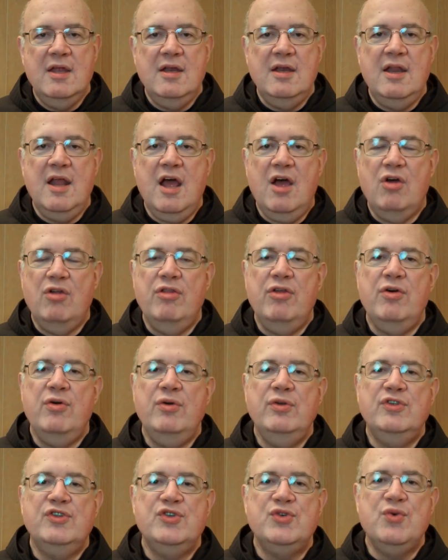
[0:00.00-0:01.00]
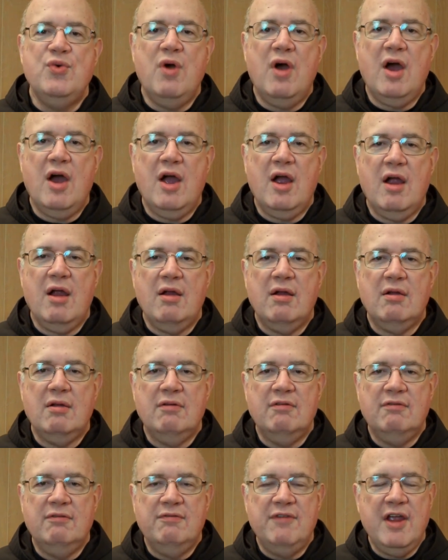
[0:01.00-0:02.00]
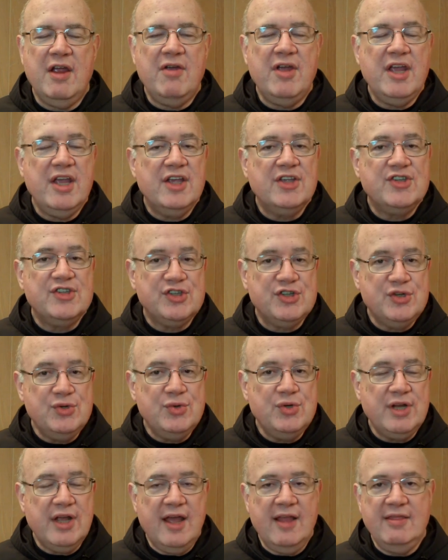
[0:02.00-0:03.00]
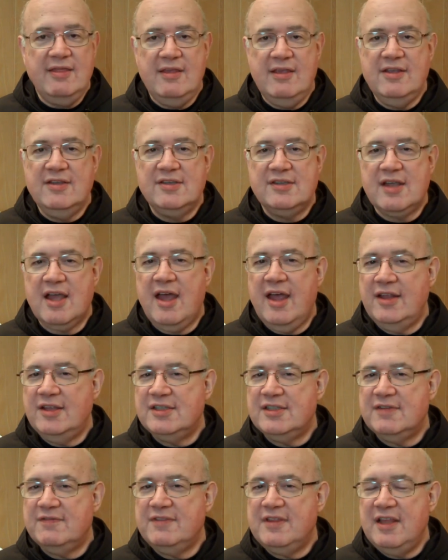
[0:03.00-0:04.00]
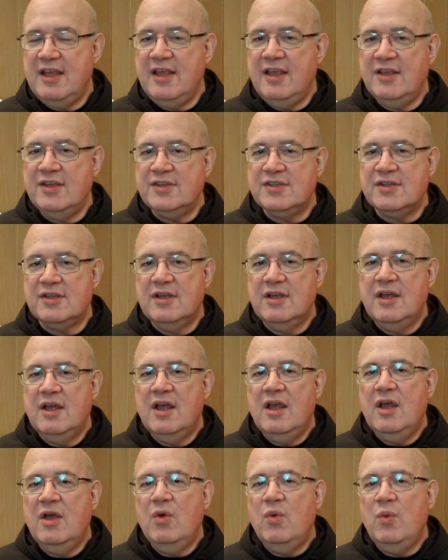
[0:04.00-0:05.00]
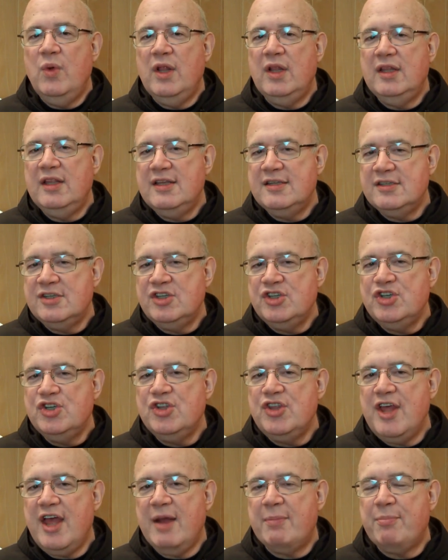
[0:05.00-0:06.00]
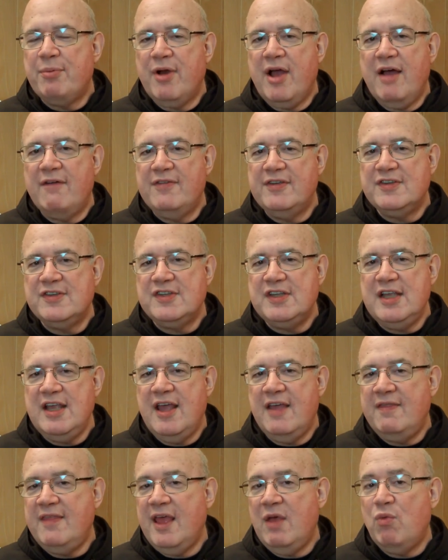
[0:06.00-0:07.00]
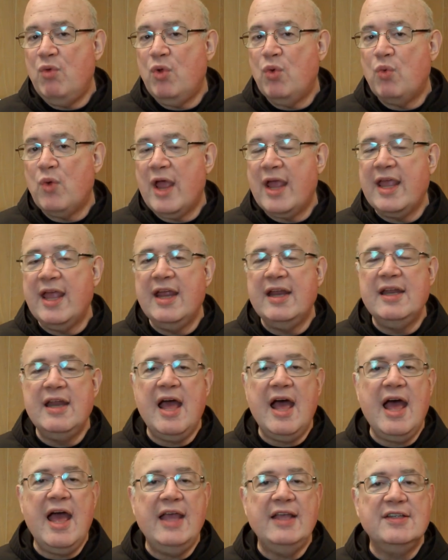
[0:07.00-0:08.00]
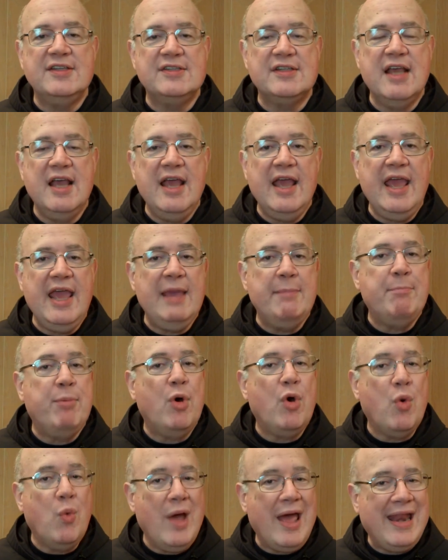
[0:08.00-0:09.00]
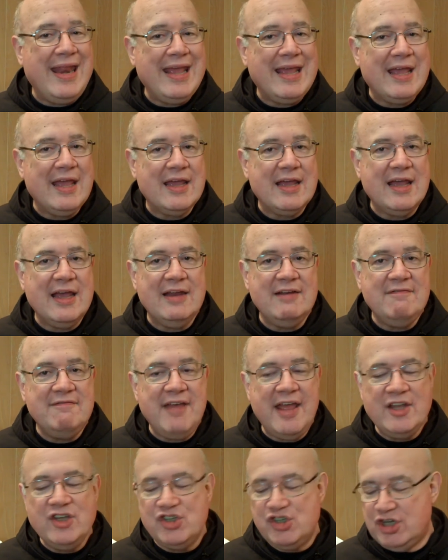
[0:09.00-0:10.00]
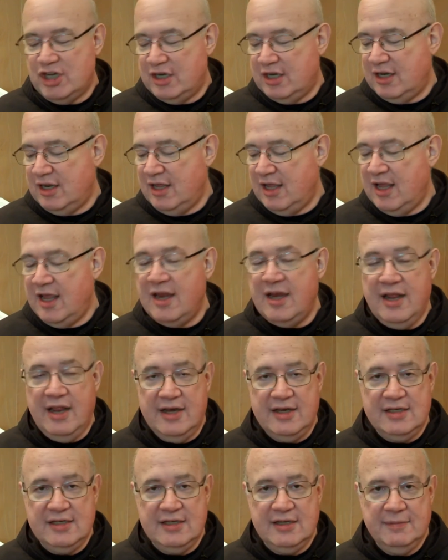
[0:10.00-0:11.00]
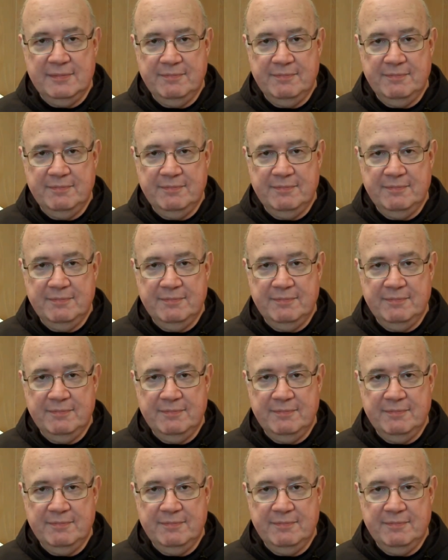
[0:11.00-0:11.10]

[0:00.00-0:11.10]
Now, those who are very astute at these kinds of things will listen to that prophecy, and they will recognize a poetic convention in it.